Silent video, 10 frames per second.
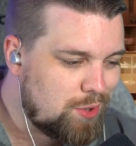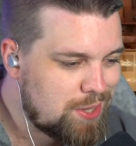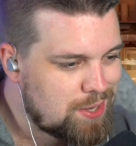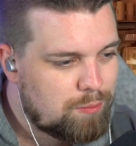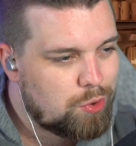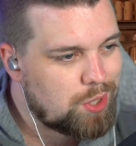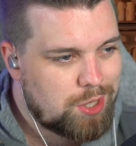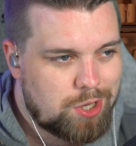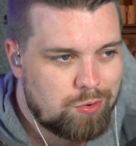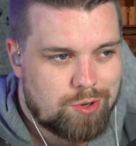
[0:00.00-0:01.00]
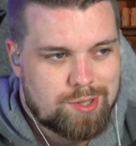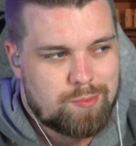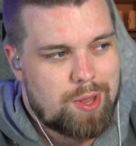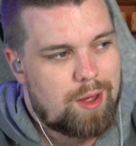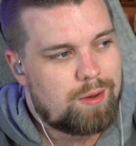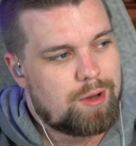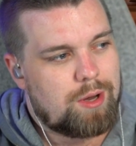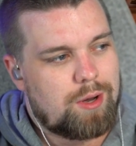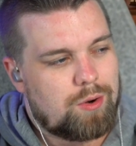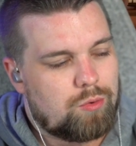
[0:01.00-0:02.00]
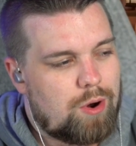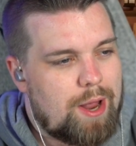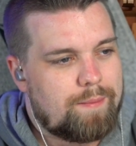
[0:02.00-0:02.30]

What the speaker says: This I'm really curious about, right?